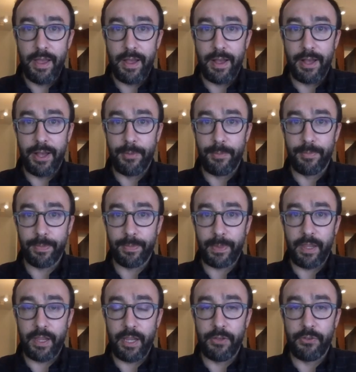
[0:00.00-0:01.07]
Um,
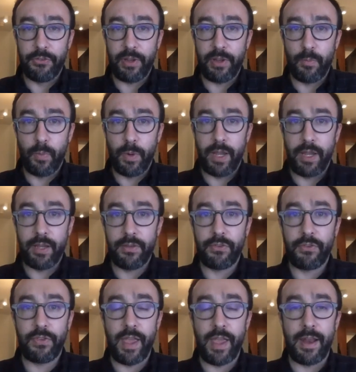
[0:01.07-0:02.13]
in some
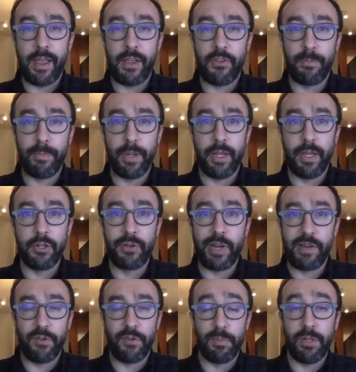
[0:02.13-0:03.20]
ways, that has been
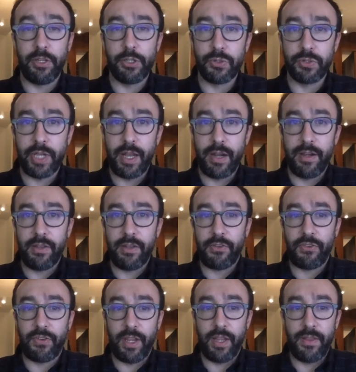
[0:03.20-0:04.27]
great for political
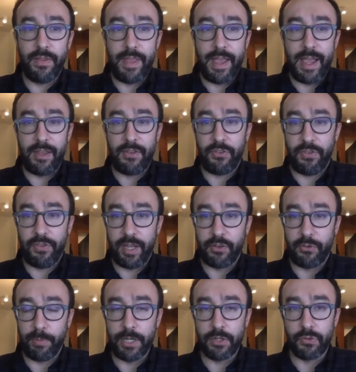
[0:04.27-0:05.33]
candidates in that they
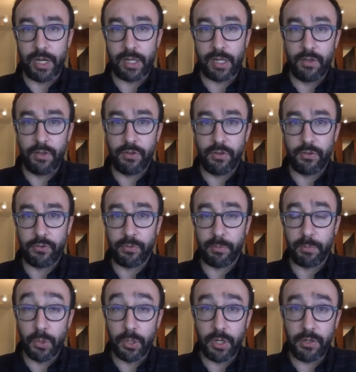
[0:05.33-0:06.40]
can speak directly to their
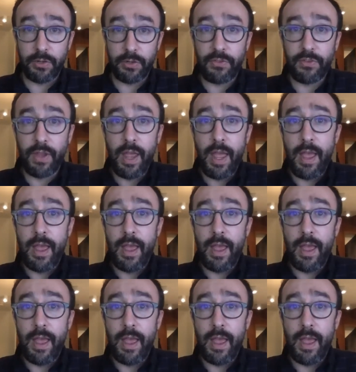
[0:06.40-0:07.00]
supporters.